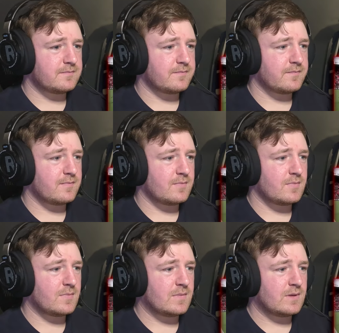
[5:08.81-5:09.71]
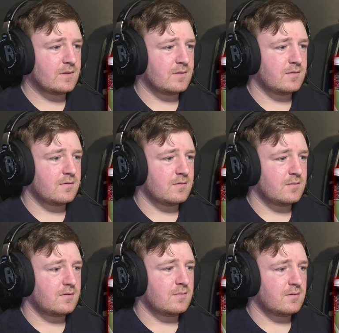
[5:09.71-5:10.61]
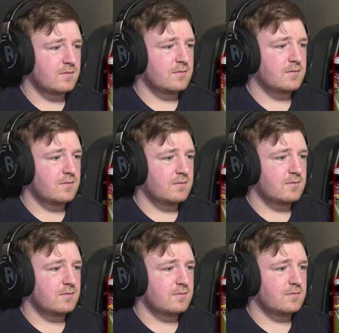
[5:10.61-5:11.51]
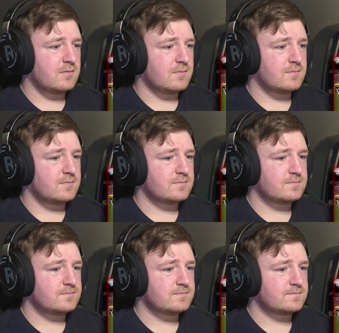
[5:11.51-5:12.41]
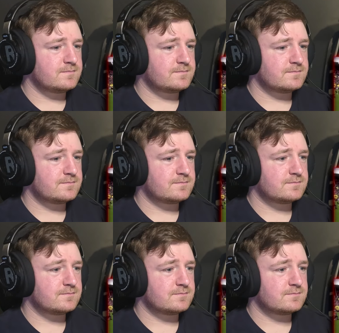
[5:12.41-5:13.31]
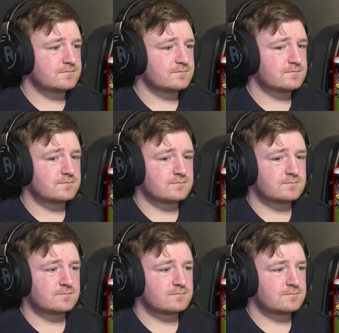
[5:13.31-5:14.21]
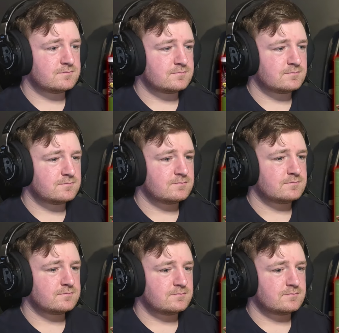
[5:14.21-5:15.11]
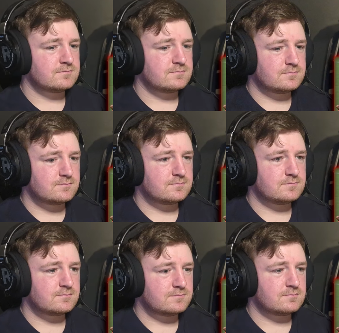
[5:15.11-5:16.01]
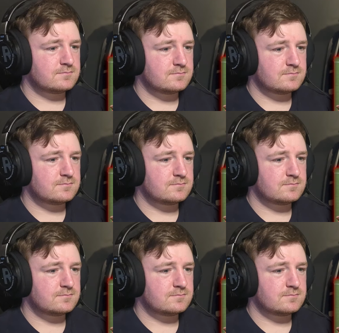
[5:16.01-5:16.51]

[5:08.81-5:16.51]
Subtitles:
(no one is talking)